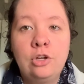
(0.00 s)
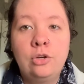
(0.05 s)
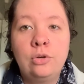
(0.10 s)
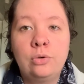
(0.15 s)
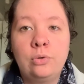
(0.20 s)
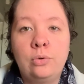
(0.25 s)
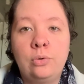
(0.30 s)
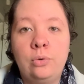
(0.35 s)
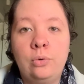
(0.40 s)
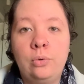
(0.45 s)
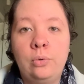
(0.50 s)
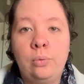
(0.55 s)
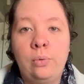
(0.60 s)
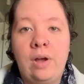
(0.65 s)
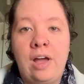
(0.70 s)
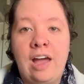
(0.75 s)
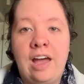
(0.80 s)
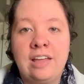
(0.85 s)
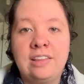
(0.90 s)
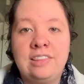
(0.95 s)
who
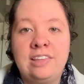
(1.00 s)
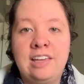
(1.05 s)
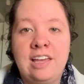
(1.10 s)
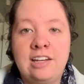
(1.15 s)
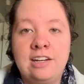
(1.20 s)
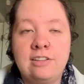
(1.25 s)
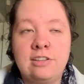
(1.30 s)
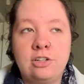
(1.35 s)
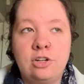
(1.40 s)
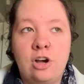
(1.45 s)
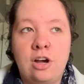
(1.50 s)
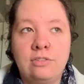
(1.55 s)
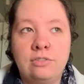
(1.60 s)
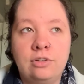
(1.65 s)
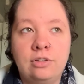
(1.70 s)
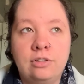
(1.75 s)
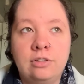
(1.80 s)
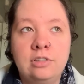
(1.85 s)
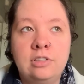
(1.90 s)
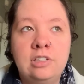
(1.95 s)
at the end of the
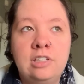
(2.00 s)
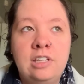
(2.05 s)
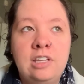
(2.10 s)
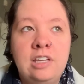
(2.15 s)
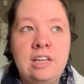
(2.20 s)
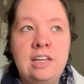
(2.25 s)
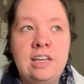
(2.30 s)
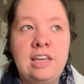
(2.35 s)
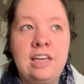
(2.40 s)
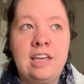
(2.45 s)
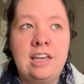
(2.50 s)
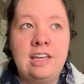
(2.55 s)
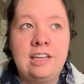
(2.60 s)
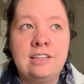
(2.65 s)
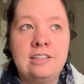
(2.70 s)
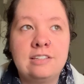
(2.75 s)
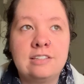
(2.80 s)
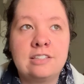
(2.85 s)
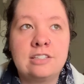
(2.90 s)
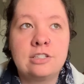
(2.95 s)
novel
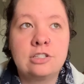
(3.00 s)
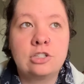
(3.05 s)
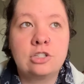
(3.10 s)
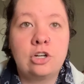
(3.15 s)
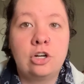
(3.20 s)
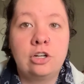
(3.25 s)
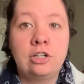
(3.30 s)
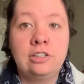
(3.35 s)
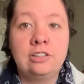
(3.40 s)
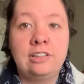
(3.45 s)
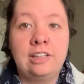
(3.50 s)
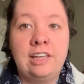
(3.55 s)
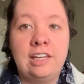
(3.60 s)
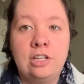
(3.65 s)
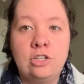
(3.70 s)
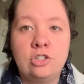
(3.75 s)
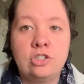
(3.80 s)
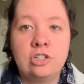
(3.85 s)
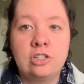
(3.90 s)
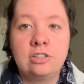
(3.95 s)
is currently
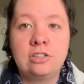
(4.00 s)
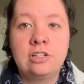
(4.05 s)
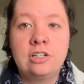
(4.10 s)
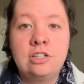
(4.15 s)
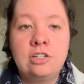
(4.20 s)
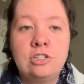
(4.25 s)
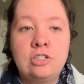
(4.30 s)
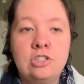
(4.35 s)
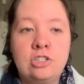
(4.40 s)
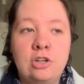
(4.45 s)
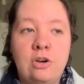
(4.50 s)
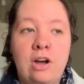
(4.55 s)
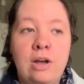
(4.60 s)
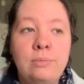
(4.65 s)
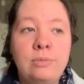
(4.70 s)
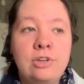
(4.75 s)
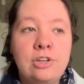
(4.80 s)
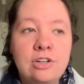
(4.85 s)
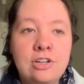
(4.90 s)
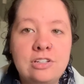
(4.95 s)
injured. So I'm
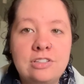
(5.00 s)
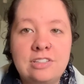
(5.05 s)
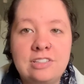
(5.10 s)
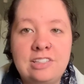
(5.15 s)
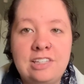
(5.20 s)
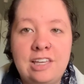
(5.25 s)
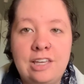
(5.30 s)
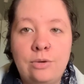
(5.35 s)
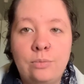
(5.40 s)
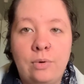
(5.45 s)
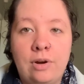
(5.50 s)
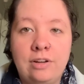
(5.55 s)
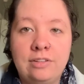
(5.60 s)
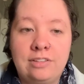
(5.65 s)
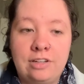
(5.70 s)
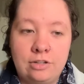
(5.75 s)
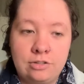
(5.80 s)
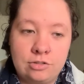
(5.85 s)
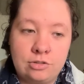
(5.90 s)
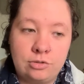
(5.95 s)
curious to see where
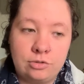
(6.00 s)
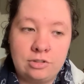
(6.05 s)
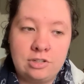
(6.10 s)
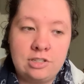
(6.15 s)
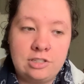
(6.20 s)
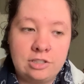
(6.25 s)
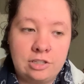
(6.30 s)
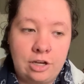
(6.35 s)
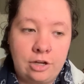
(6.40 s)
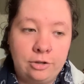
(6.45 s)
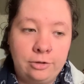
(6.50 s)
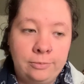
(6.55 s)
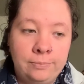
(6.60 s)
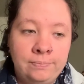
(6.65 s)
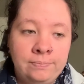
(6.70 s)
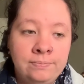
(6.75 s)
their stories go.